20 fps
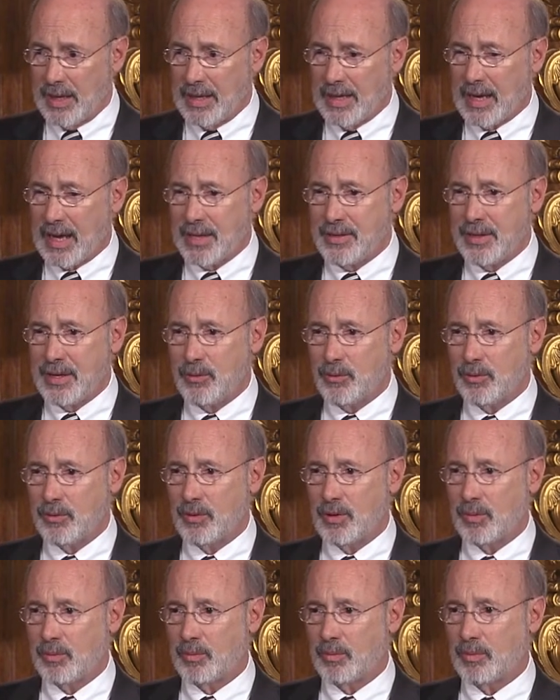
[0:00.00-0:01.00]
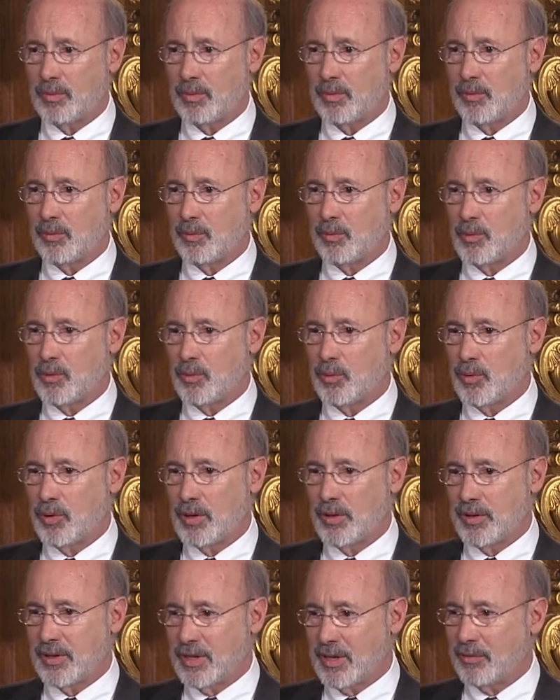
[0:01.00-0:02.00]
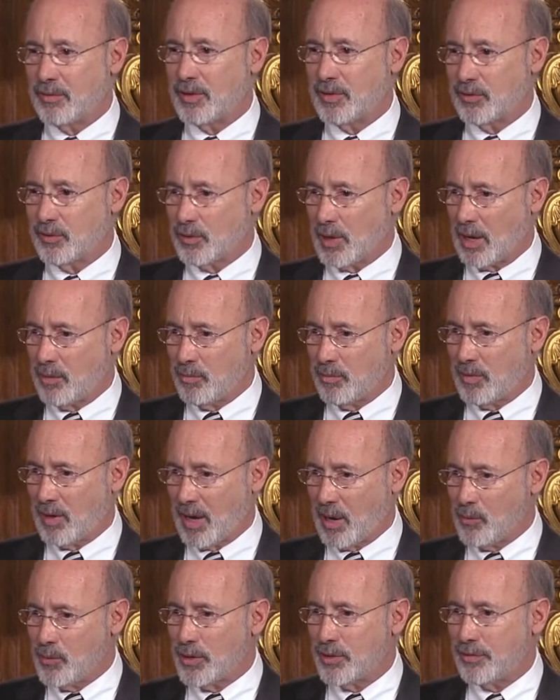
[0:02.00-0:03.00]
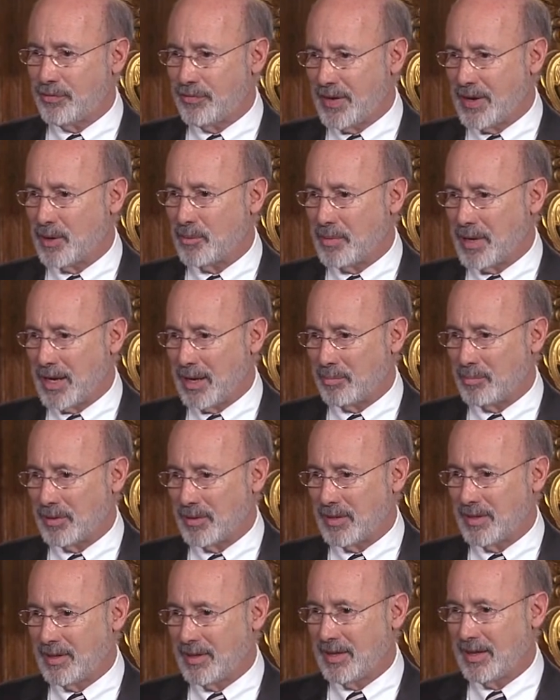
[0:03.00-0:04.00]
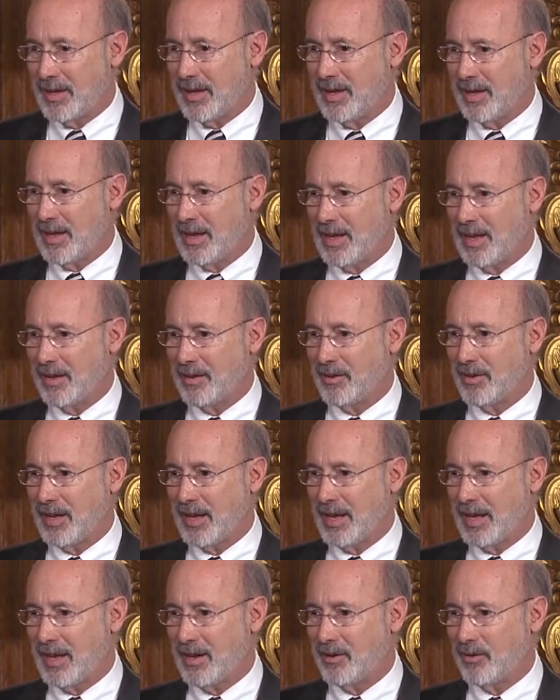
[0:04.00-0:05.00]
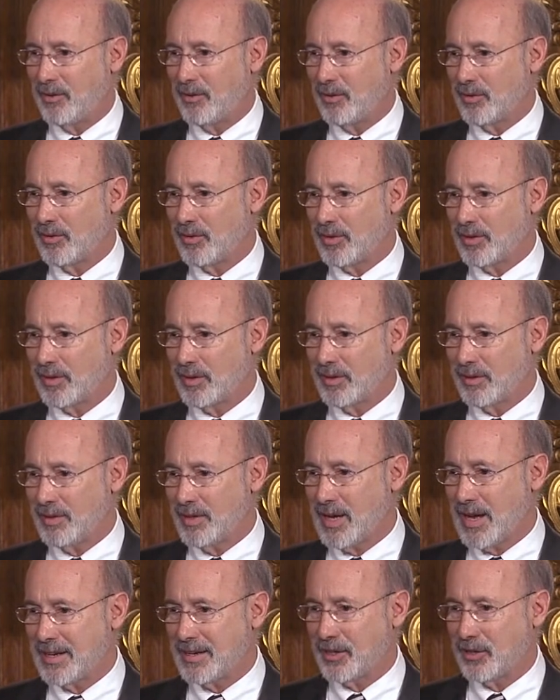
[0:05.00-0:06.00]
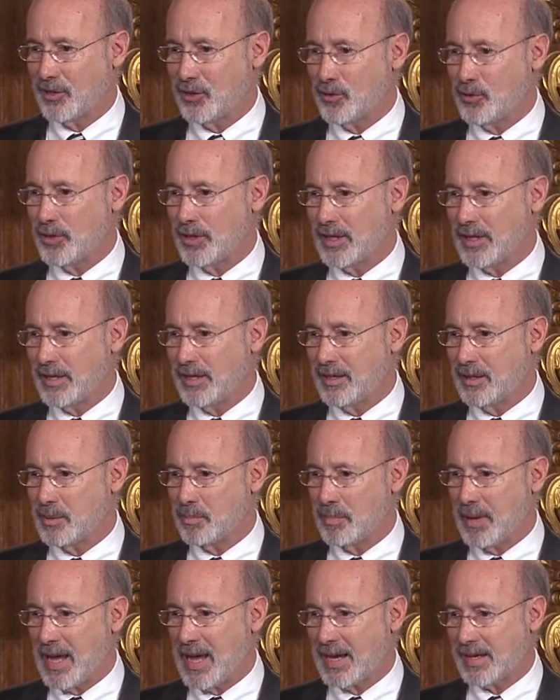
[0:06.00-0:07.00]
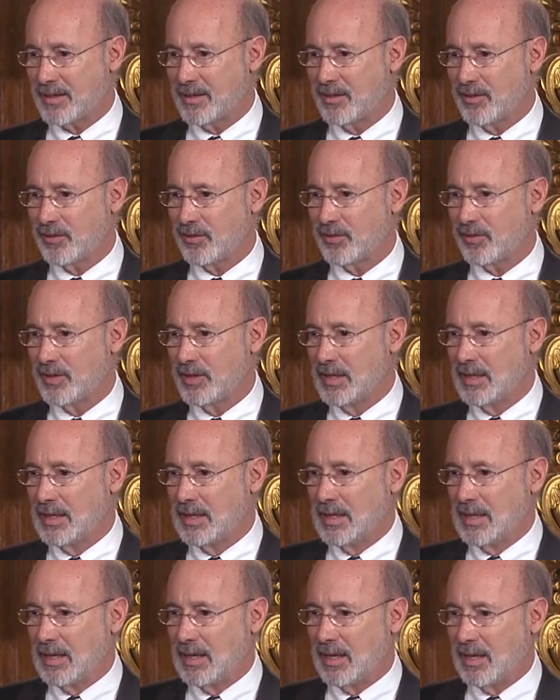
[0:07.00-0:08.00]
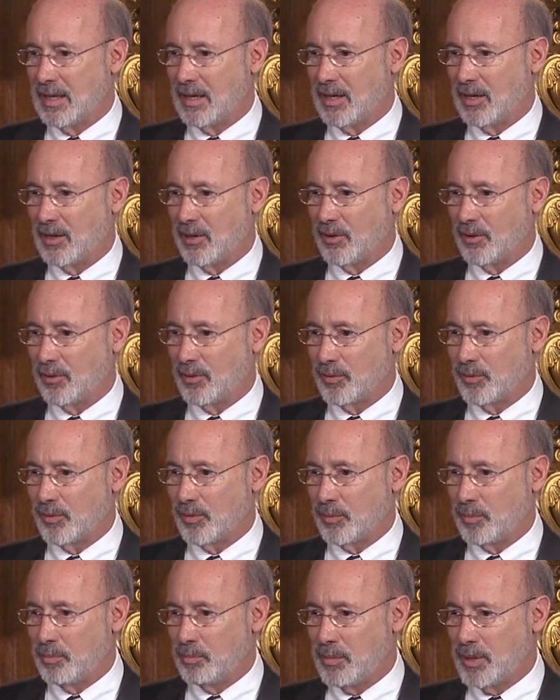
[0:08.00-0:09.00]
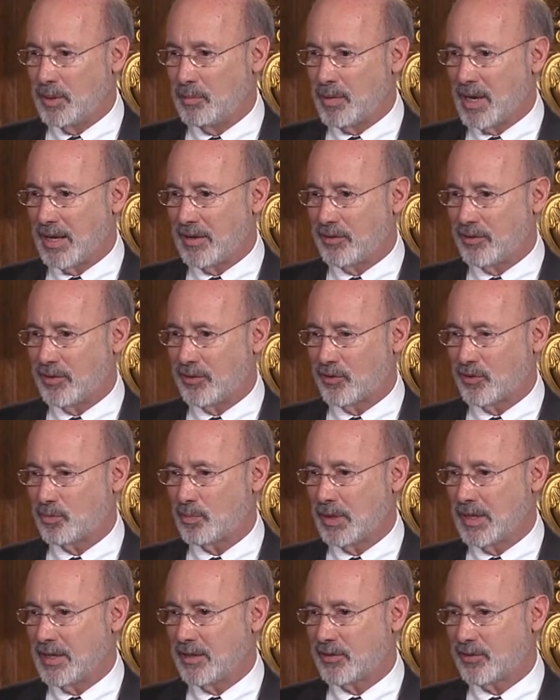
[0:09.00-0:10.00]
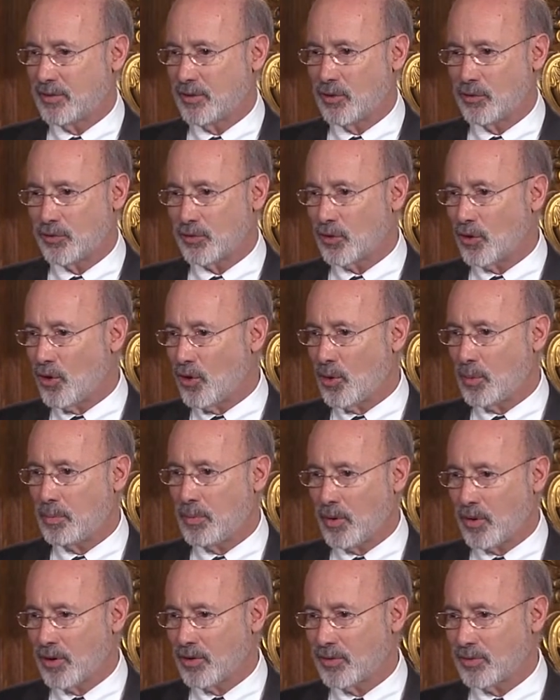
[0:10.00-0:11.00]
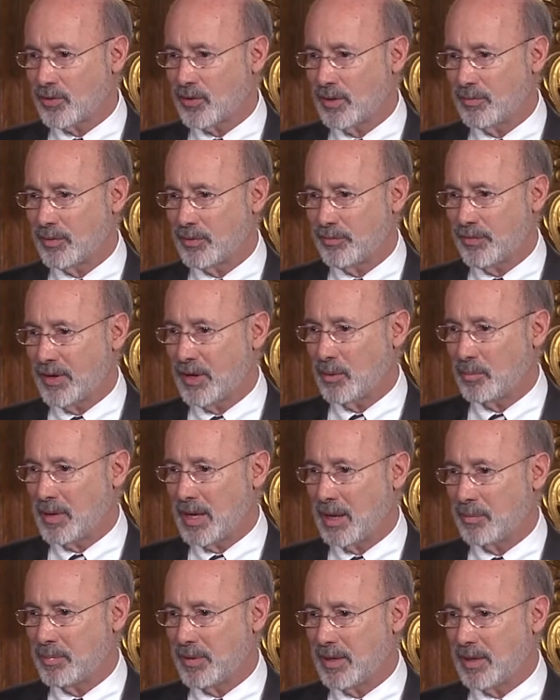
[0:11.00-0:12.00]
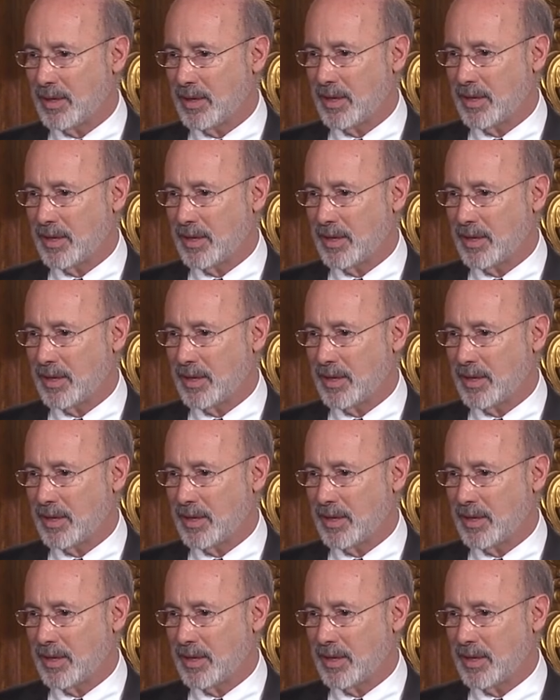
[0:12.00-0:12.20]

Yeah, I think uh, one of the tough things, I'm, I want a fair map and, and contiguity, compactness, uh, minimizing splits, those are all parts of a fair map.